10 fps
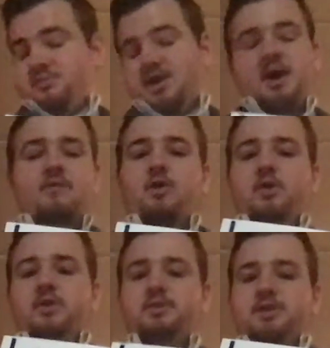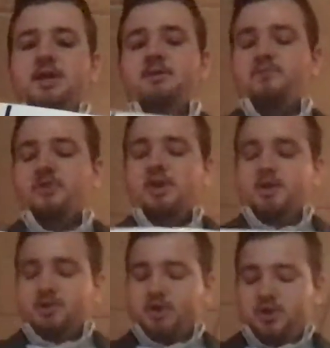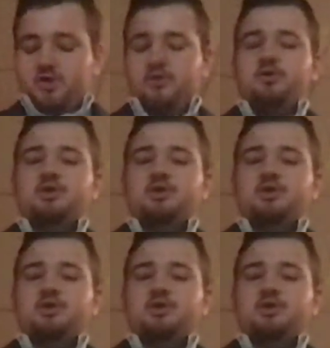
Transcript: They have all those teams. So you and your